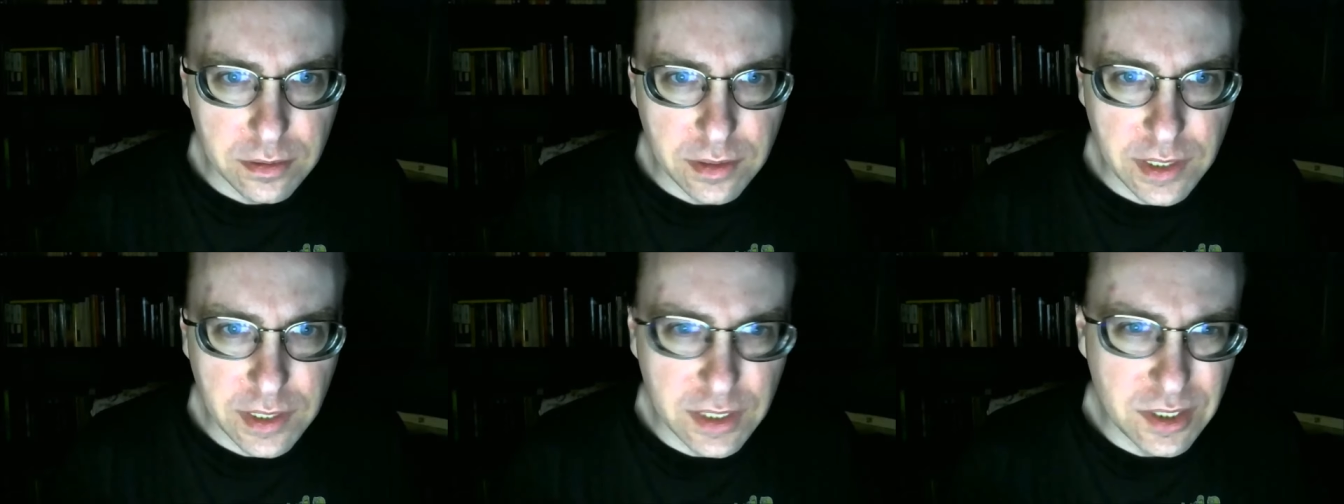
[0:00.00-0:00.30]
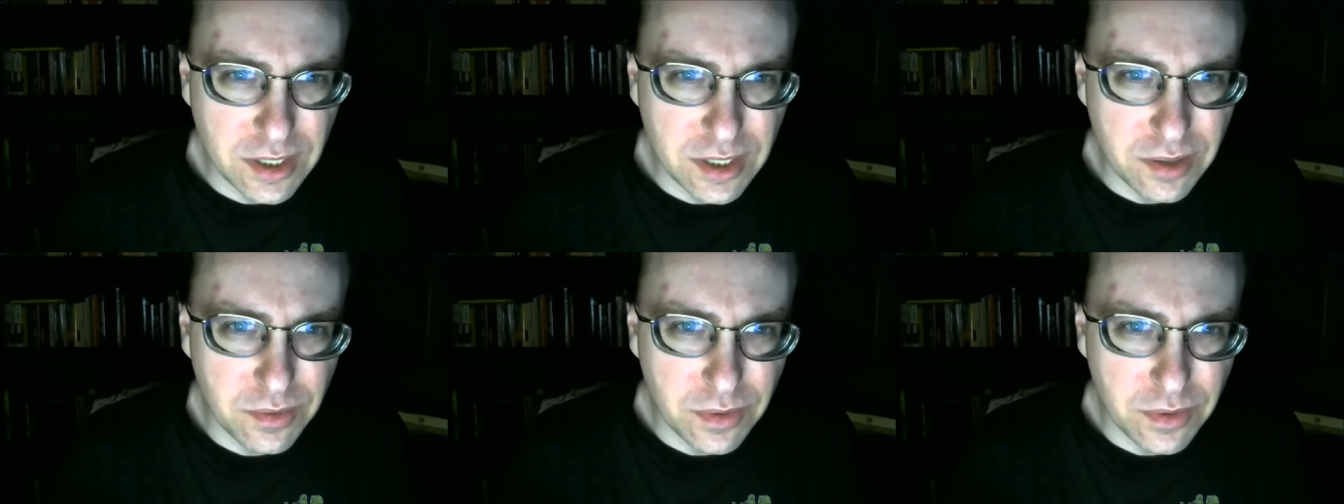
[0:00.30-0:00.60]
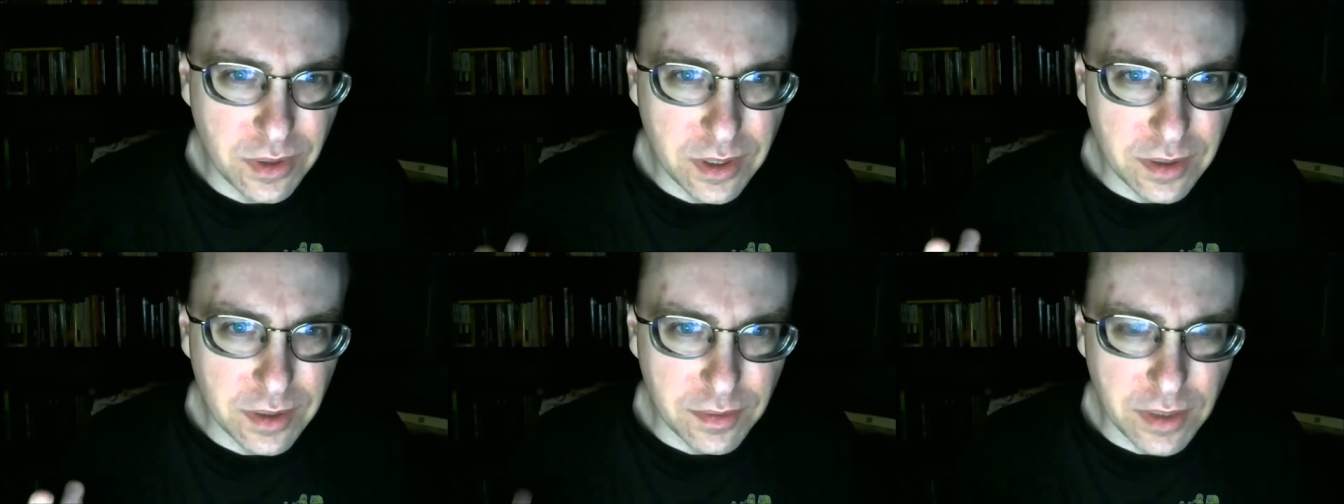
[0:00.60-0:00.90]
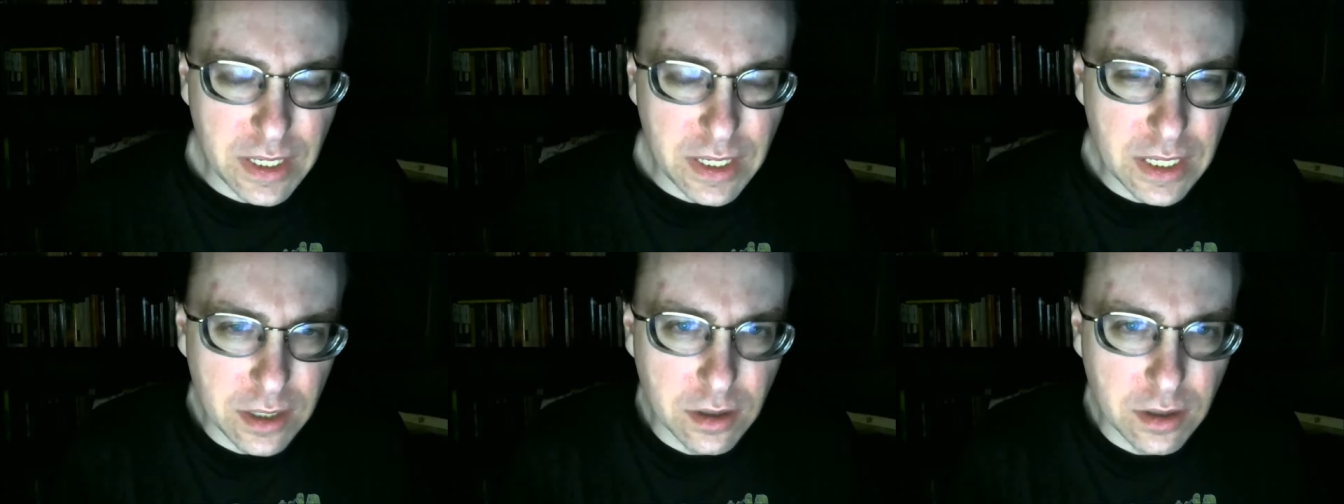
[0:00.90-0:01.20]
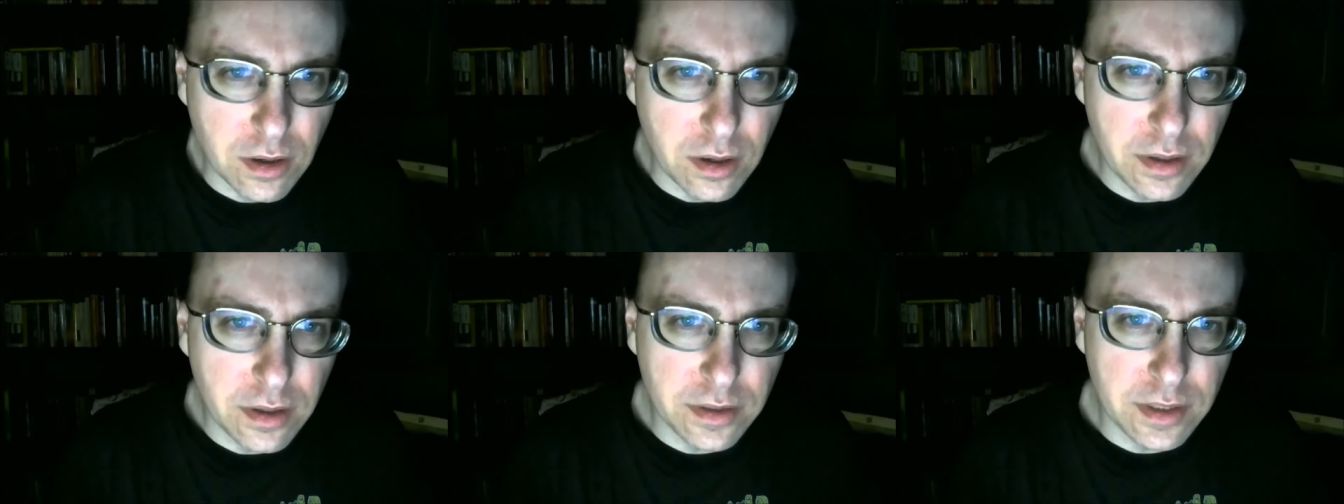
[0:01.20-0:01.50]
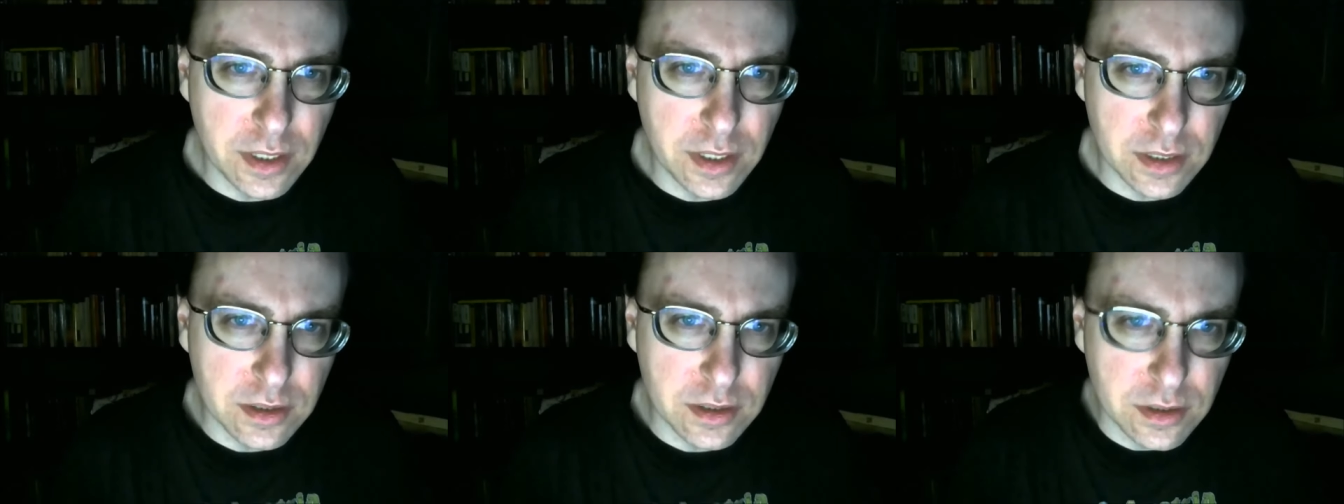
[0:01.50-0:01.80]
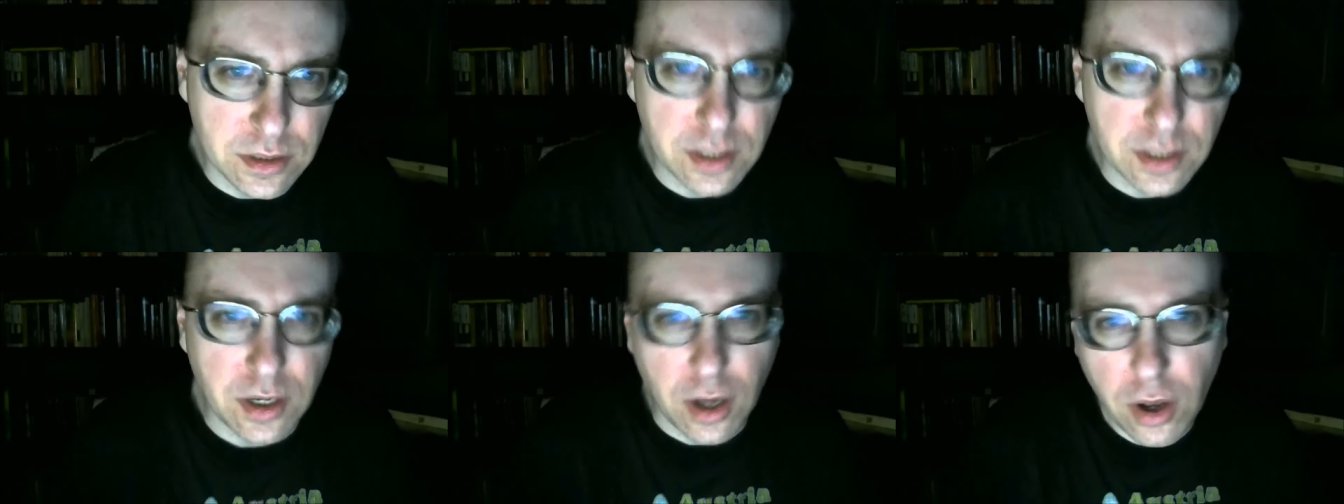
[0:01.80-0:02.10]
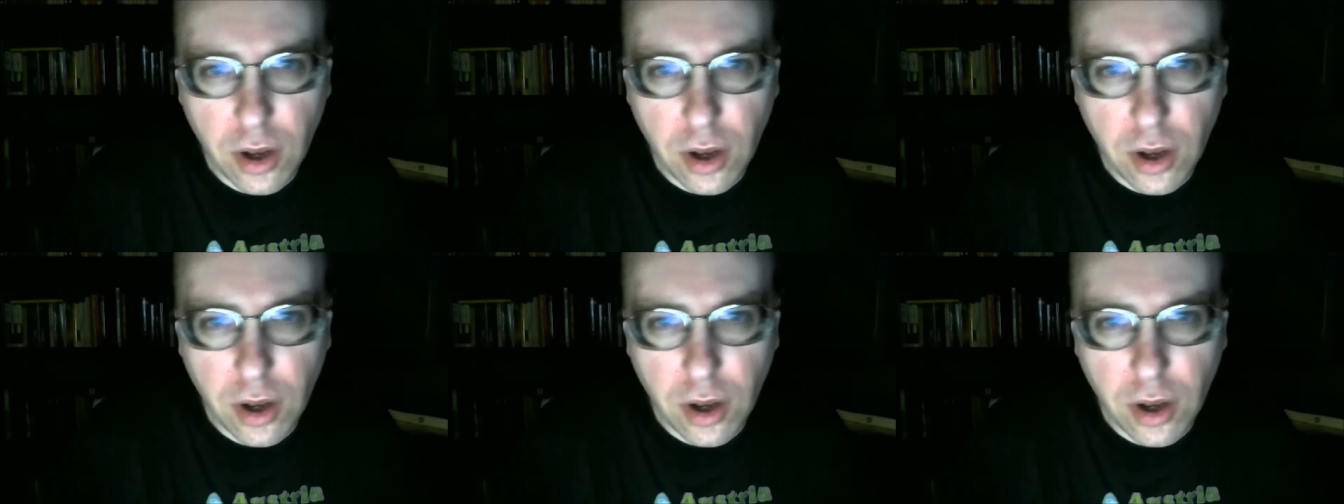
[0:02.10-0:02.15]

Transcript: They generally, in context, it's like,